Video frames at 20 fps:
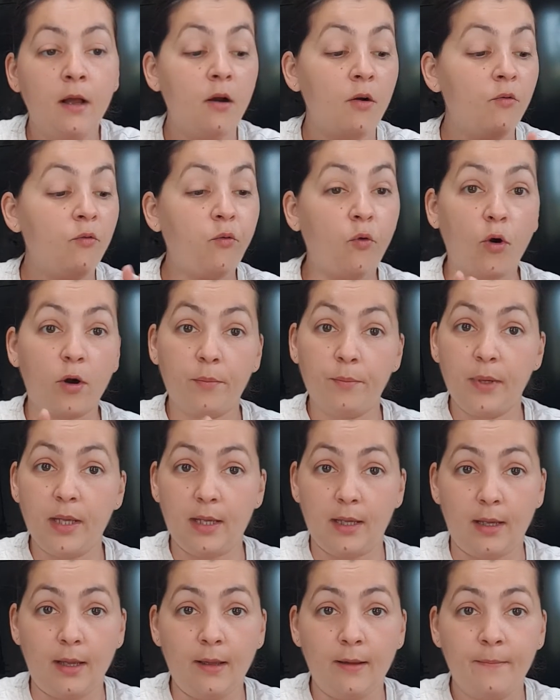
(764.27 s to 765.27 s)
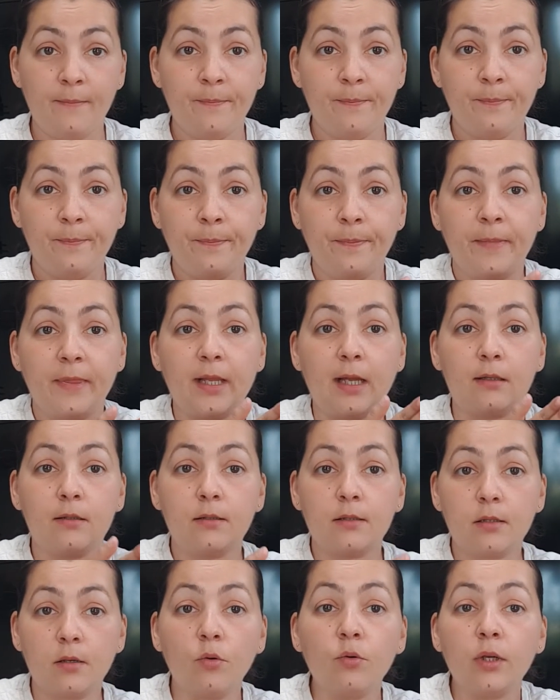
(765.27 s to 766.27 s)
For me, not
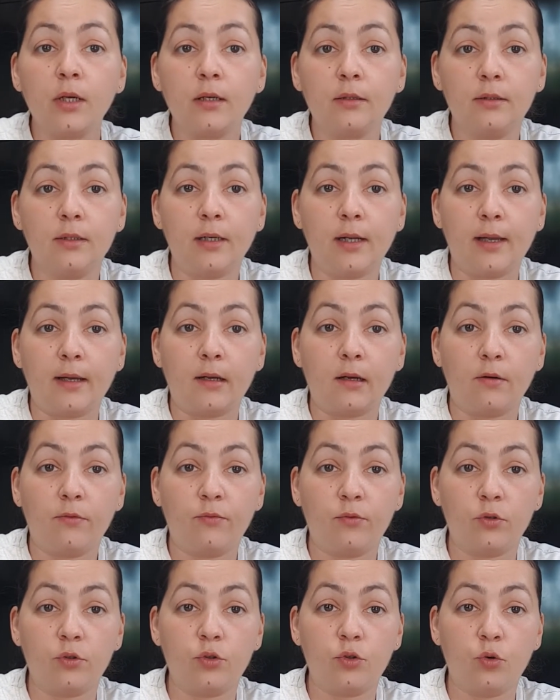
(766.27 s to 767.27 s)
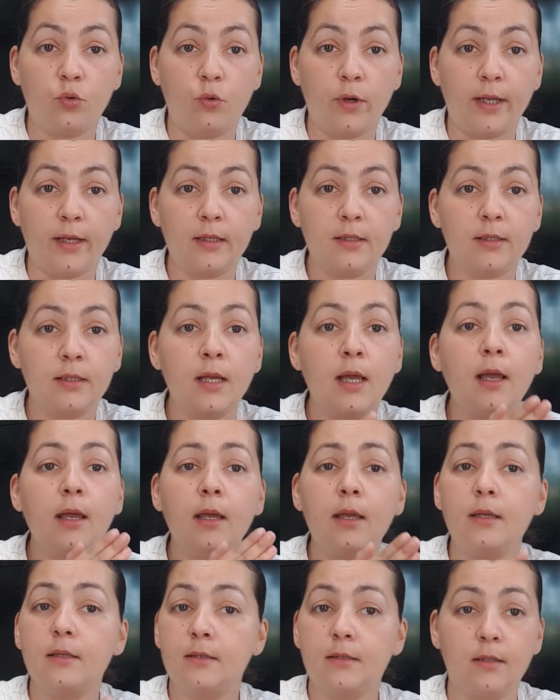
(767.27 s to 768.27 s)
soaking the leca for 2 weeks
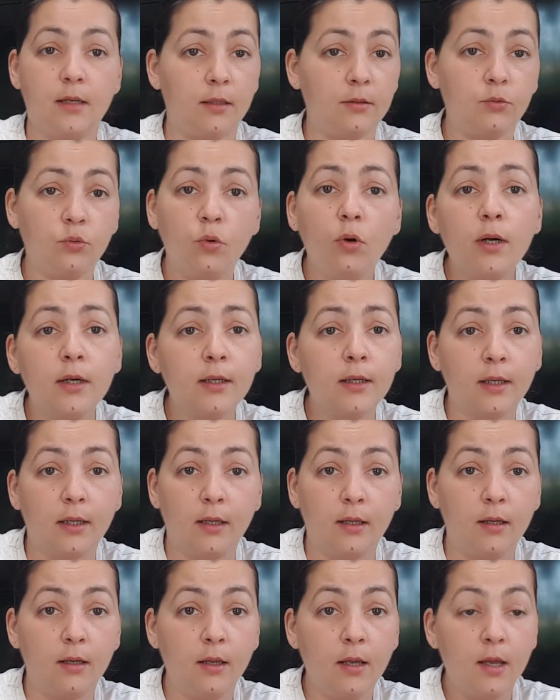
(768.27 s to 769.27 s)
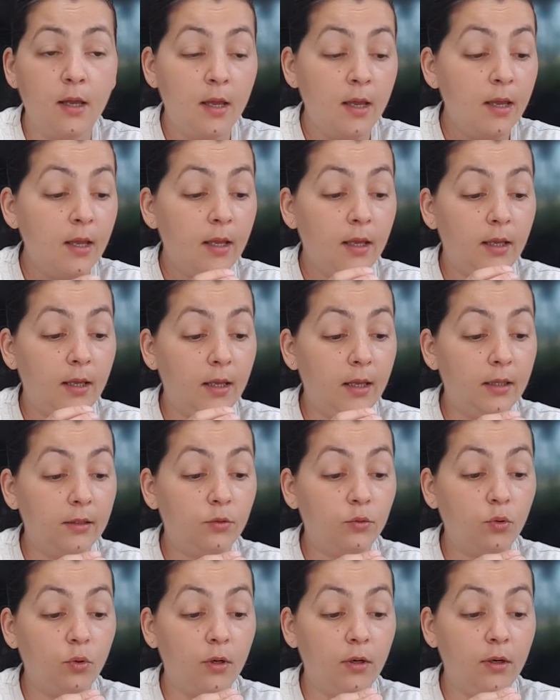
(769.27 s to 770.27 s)
is not working.
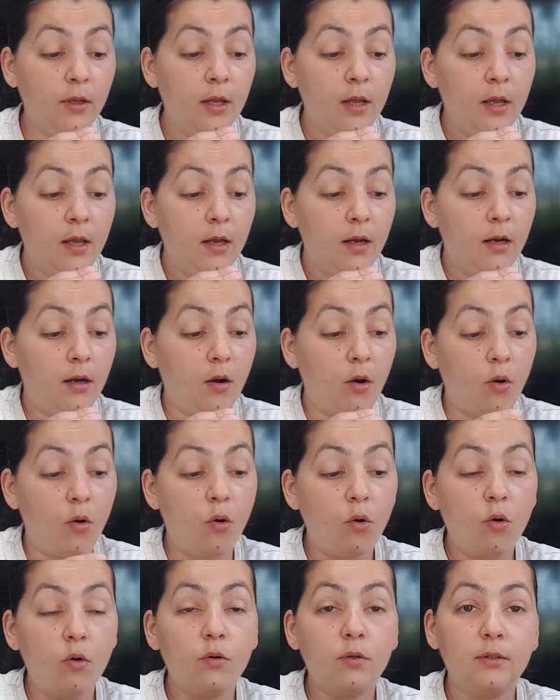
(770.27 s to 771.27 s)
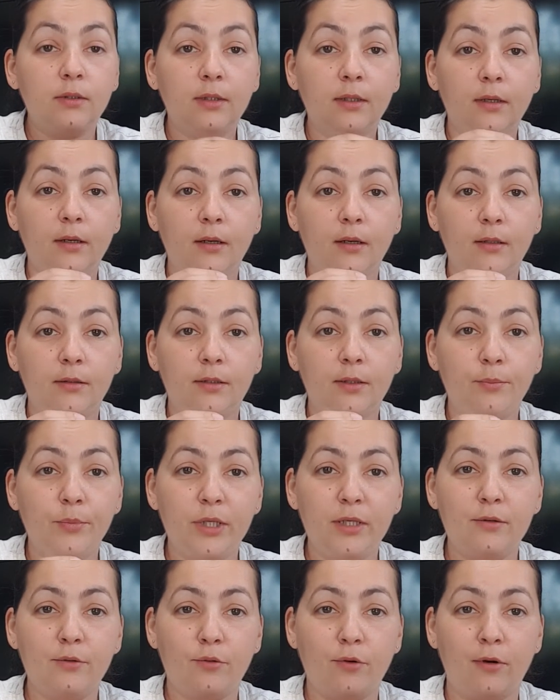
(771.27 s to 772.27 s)
It will, all the
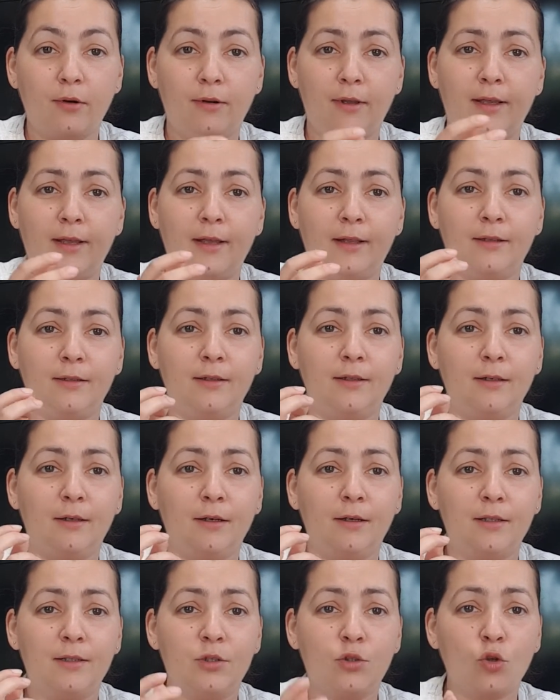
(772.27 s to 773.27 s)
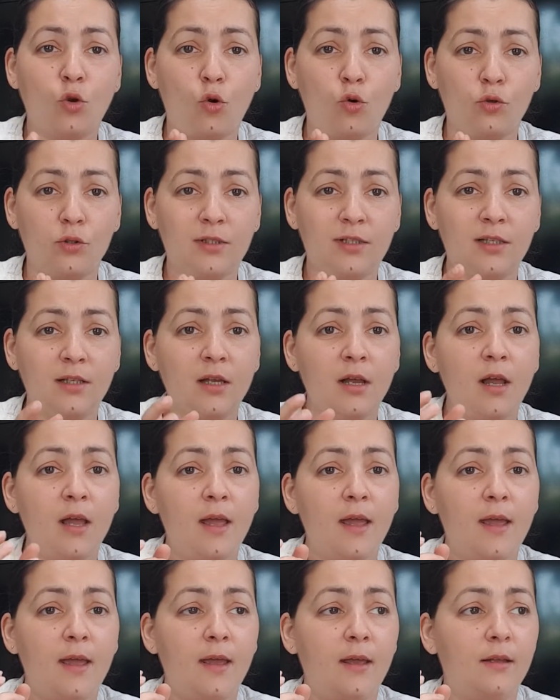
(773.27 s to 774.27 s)
mineral and the salts
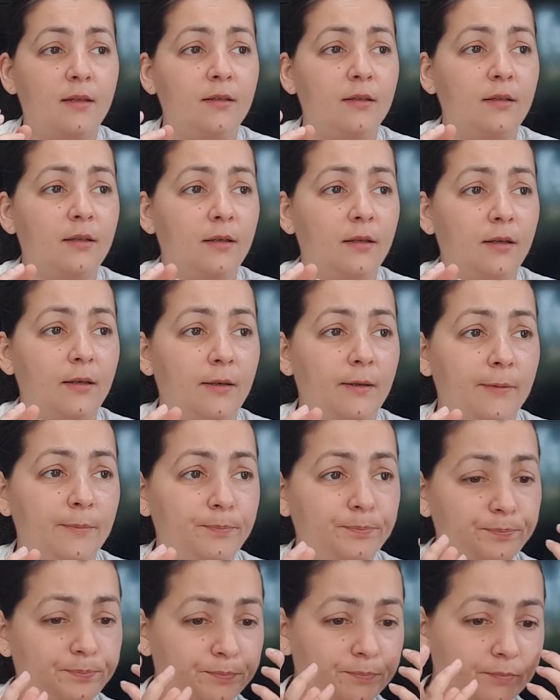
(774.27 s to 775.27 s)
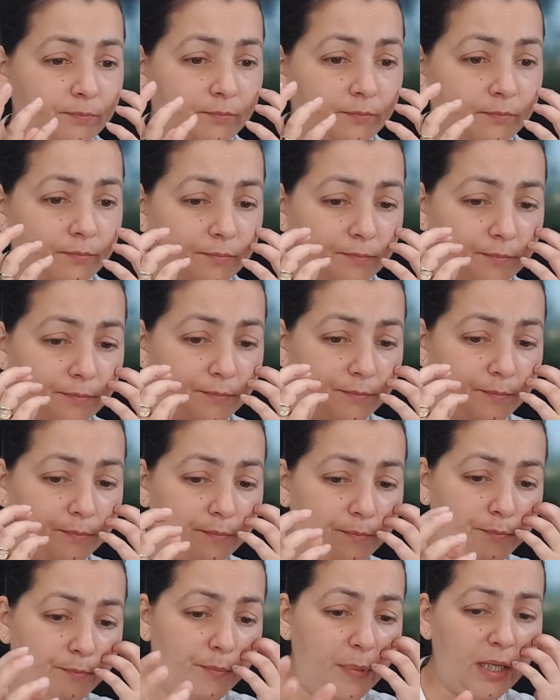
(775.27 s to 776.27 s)
and the
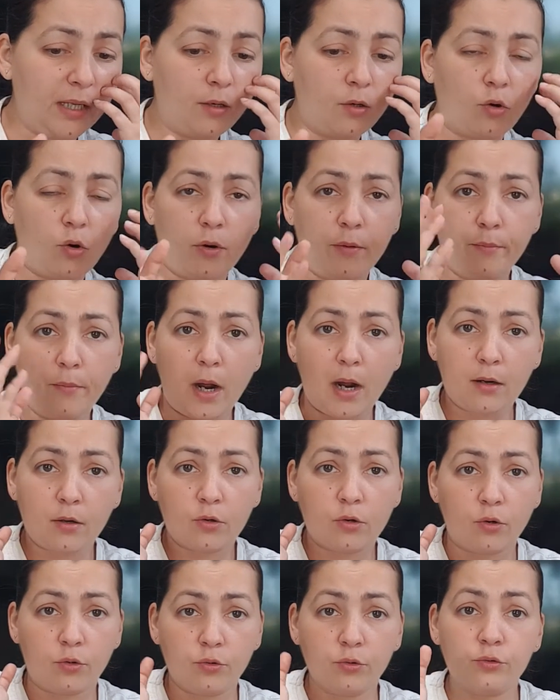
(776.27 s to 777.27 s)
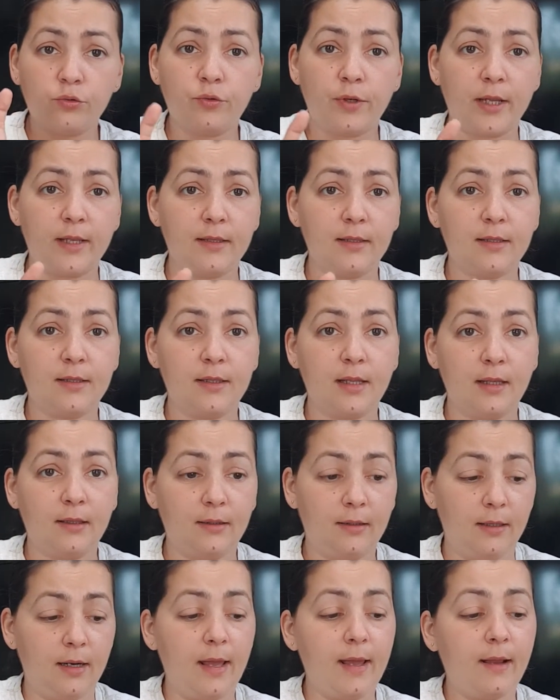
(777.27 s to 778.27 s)
micro and macronutrients that
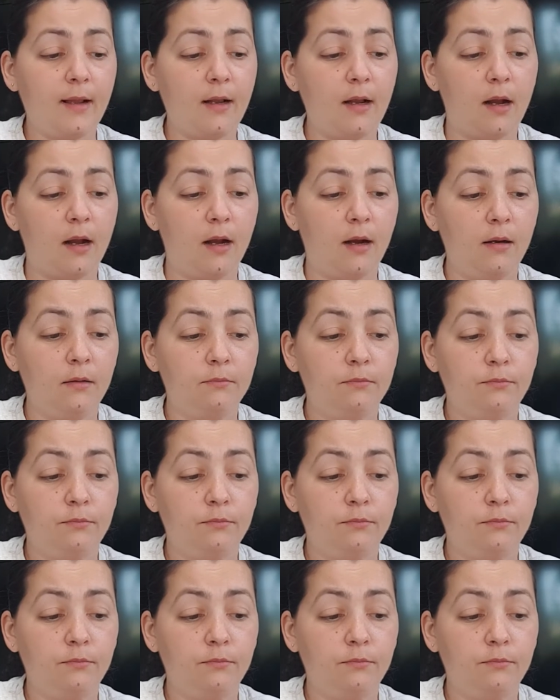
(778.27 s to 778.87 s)
the leca,